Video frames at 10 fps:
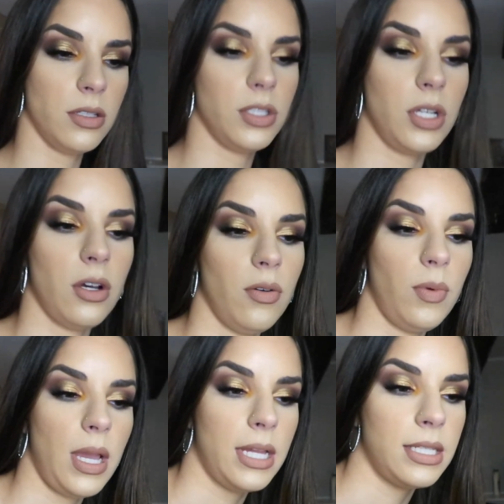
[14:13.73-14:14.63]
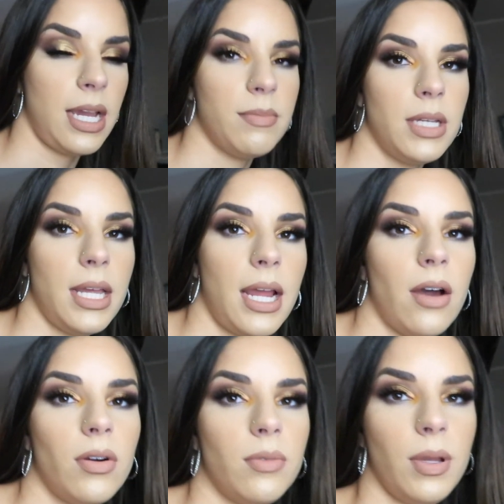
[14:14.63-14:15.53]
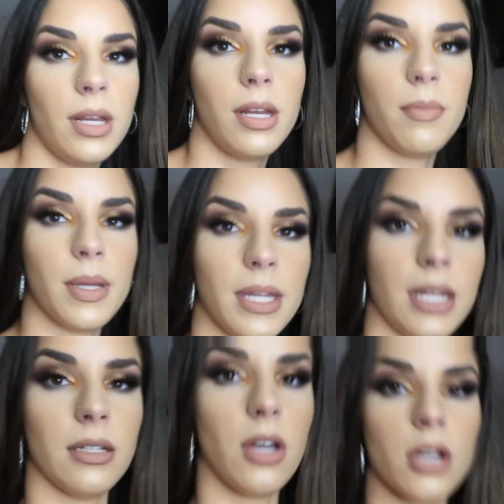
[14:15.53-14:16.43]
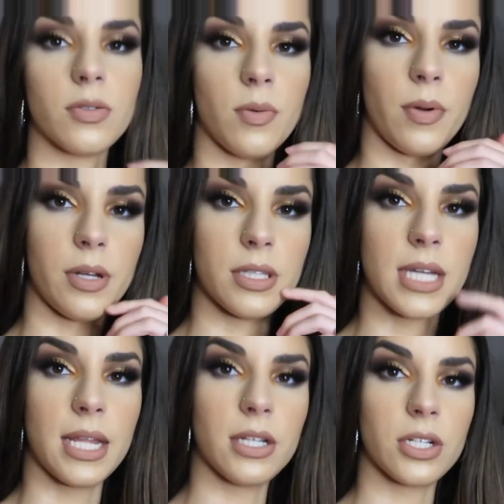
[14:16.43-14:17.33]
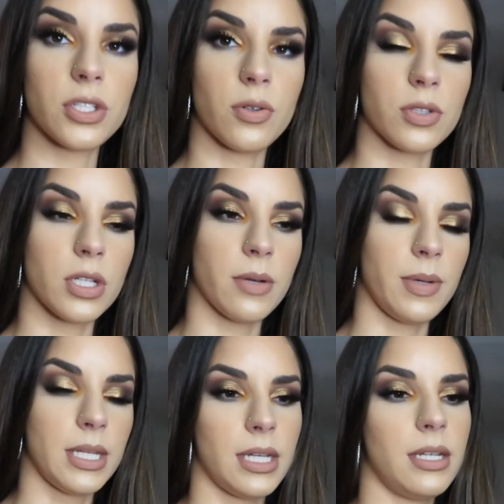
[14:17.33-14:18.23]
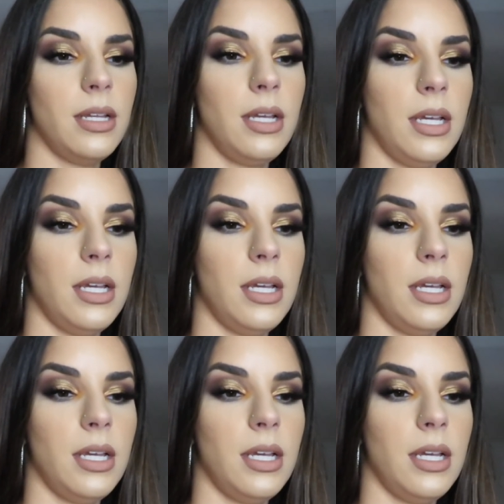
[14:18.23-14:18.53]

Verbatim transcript: so we had time to get out, and we ended up like getting lost, but we were inside there, so it was good that we did.